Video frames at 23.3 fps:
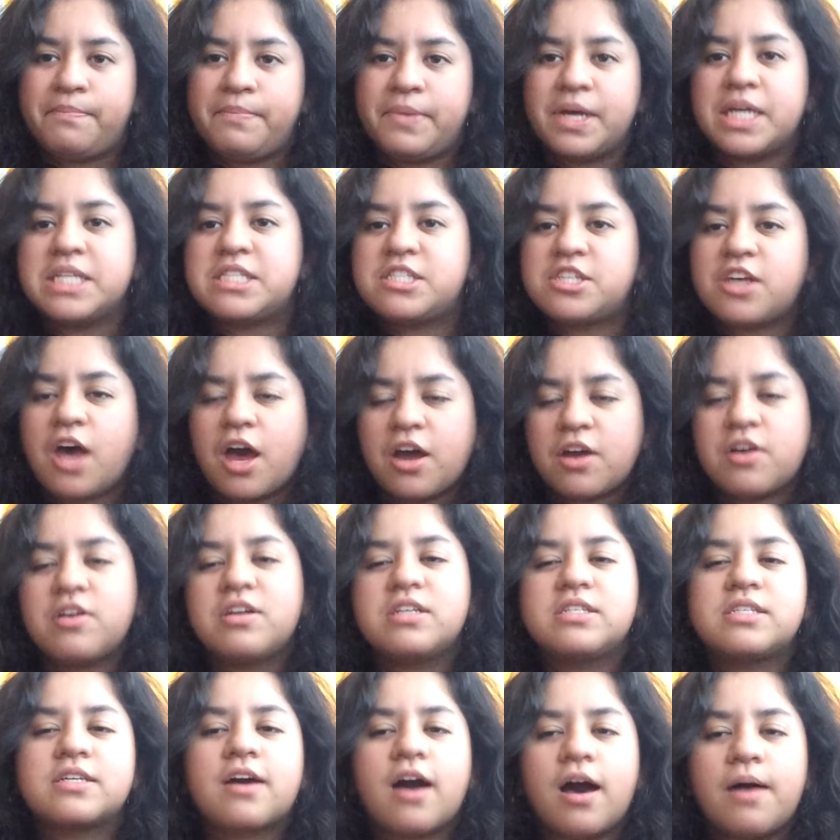But soccer
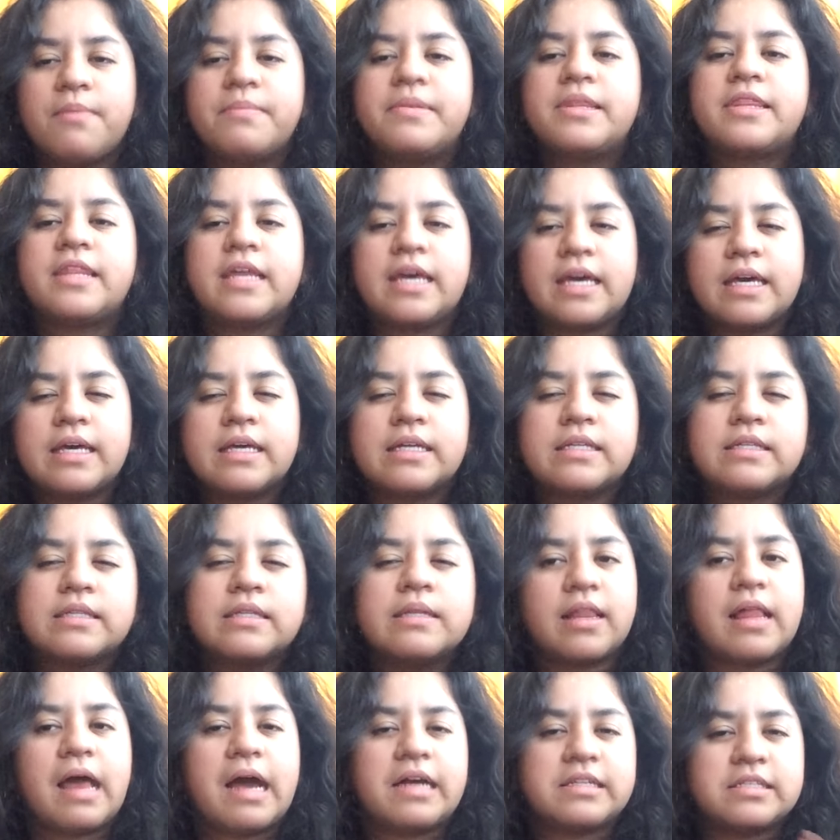is a common thing in
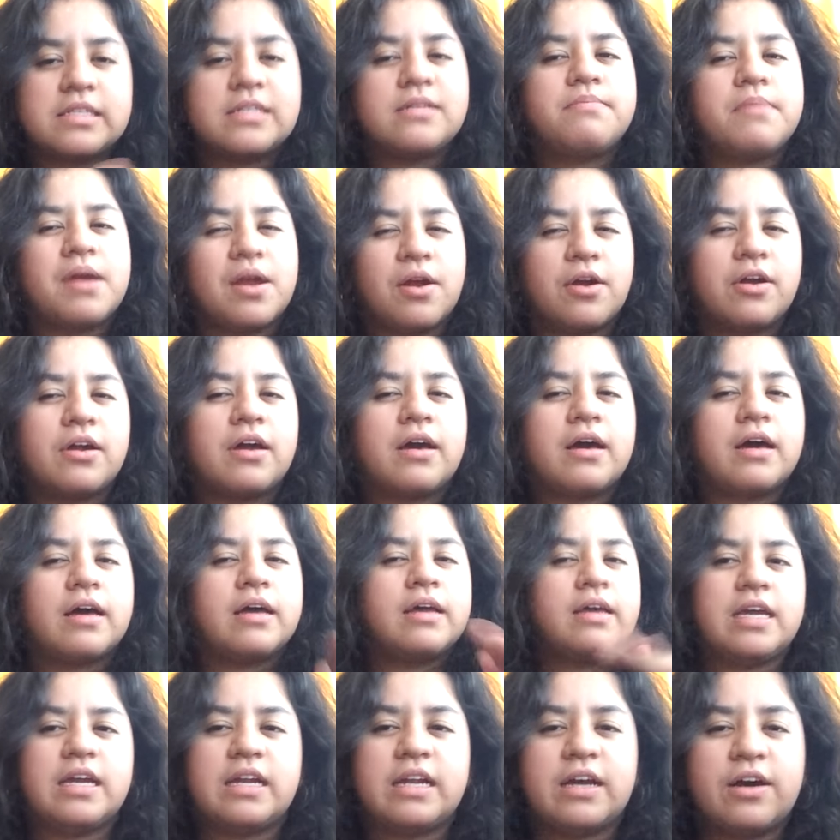Latin America,
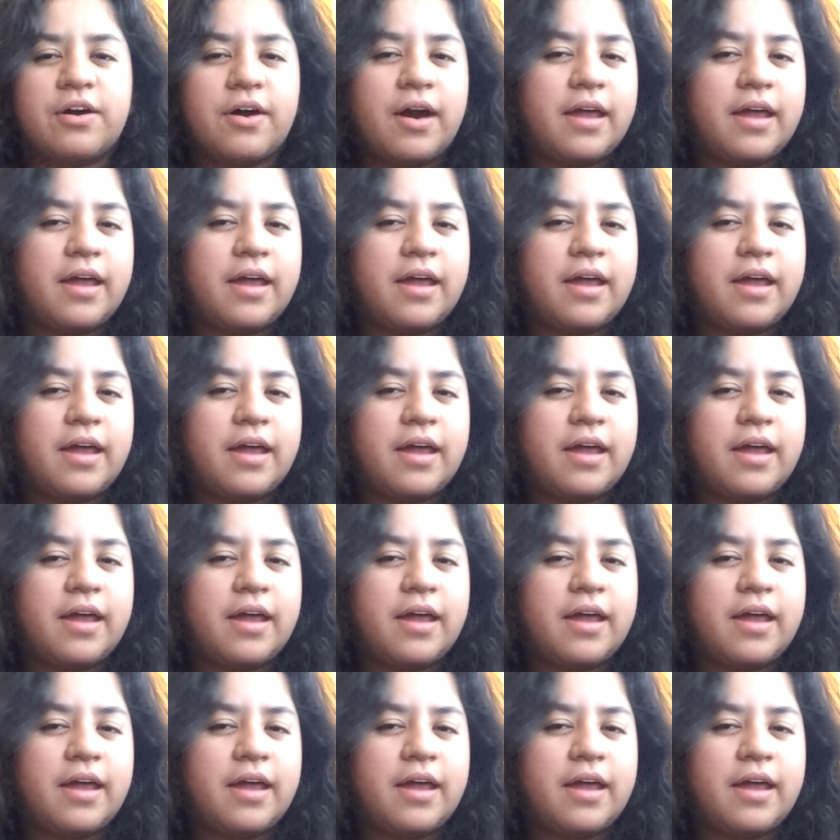you know.